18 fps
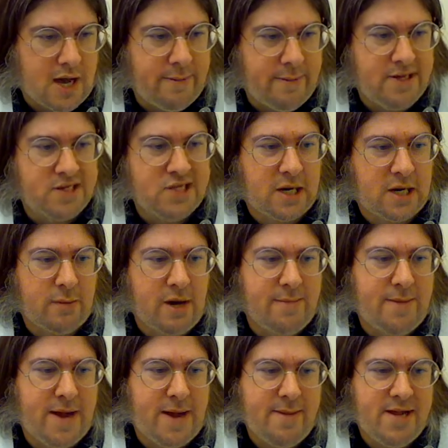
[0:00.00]
I'm going to
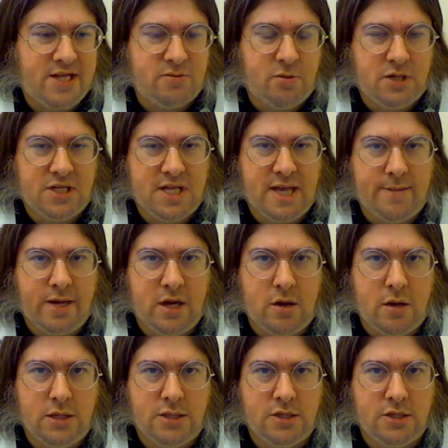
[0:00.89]
celebrate Pie Man's birthday by
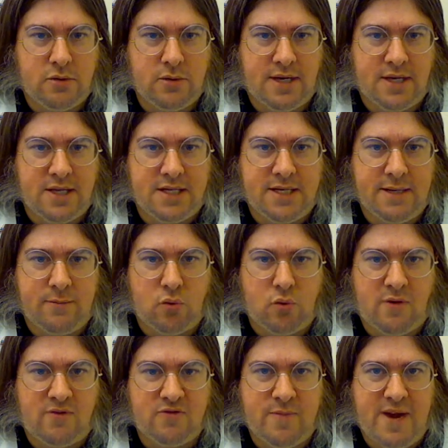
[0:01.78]
going to uh, the
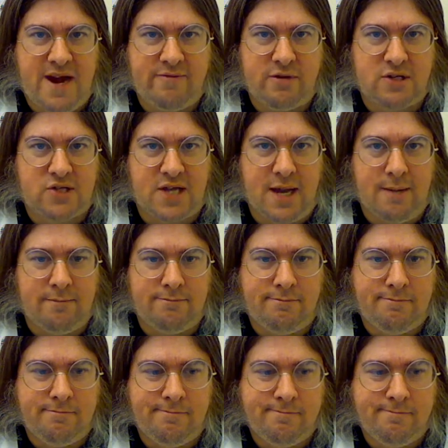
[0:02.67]
Timberwolves Mavericks game.